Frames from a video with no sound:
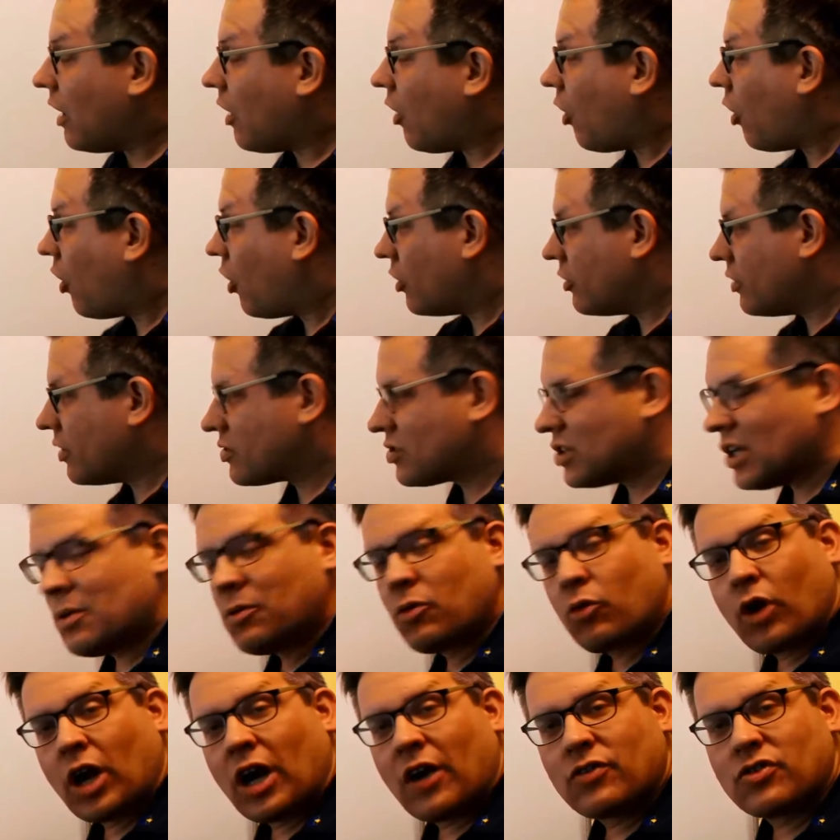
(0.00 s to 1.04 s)
all in the
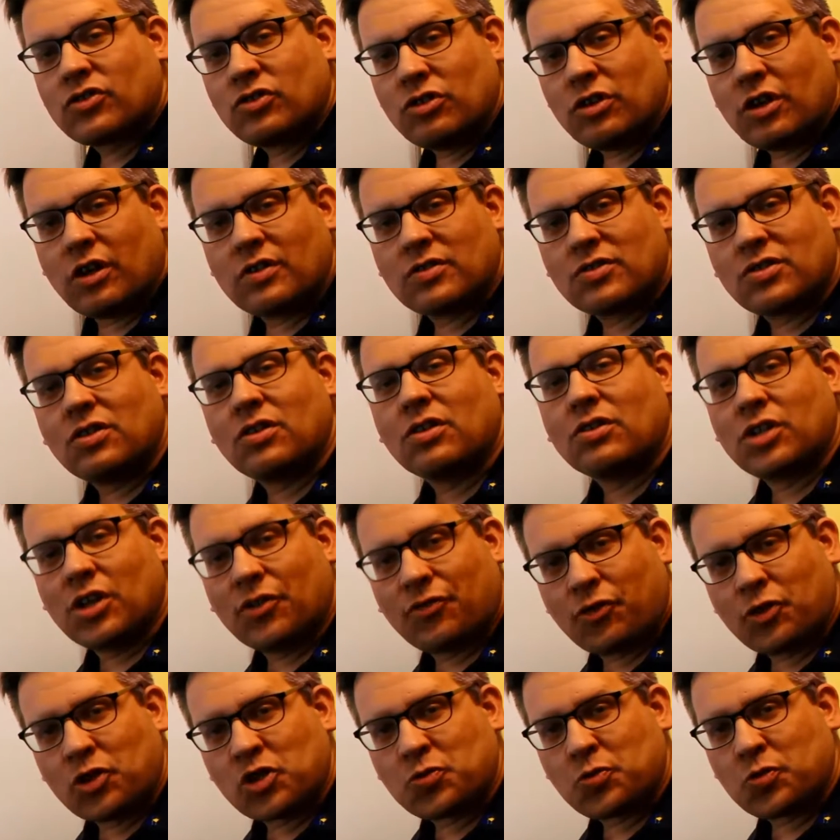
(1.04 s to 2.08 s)
same graph so you can see the
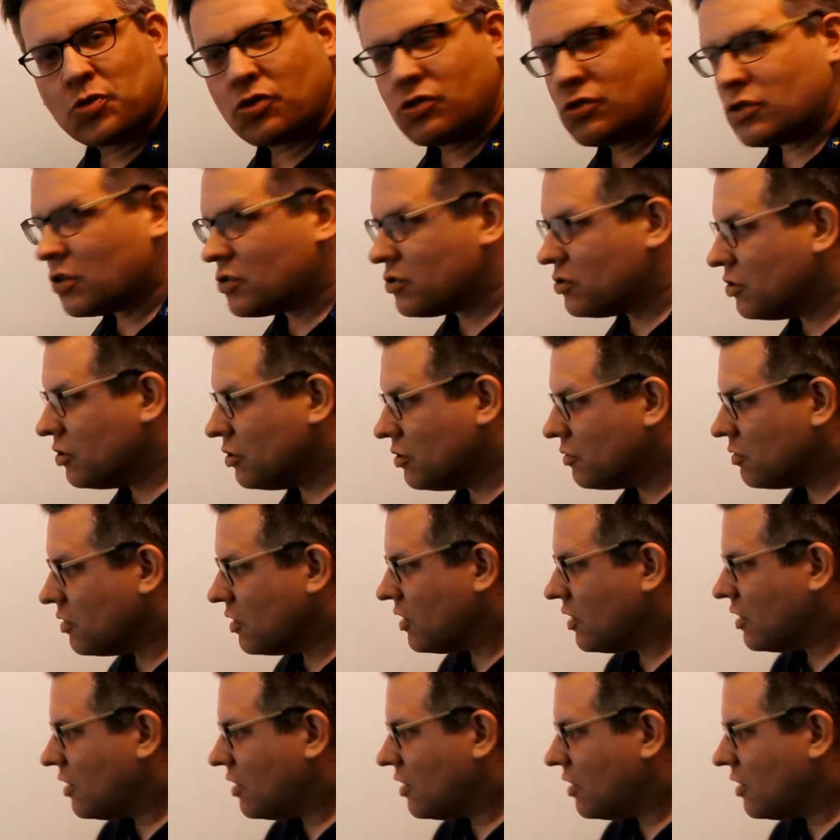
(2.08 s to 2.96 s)
difference between the two.